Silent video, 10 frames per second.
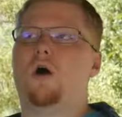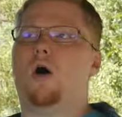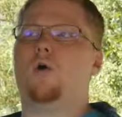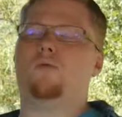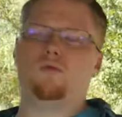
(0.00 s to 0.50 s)

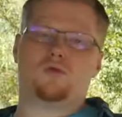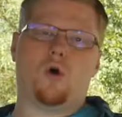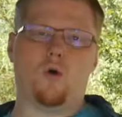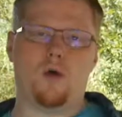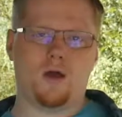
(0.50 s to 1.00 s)
almost
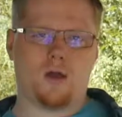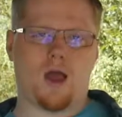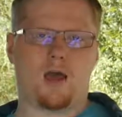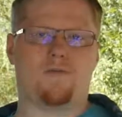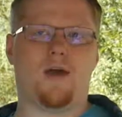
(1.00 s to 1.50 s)
always
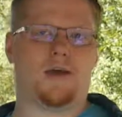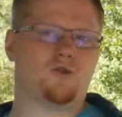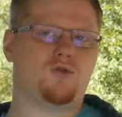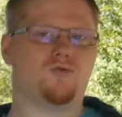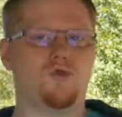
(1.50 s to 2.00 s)
have
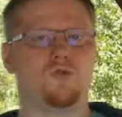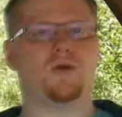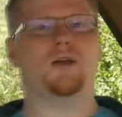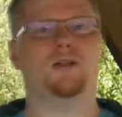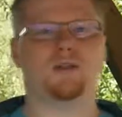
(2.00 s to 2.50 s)
extra
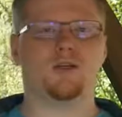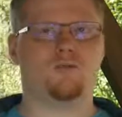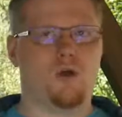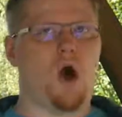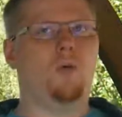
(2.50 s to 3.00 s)
rubies to
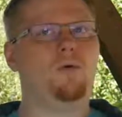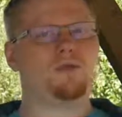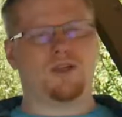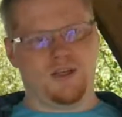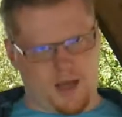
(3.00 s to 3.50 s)

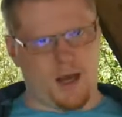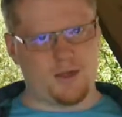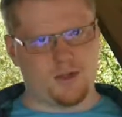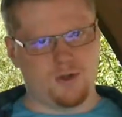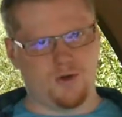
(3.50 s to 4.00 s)
almost
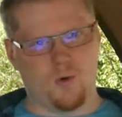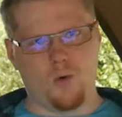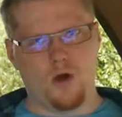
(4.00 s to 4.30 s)
entice you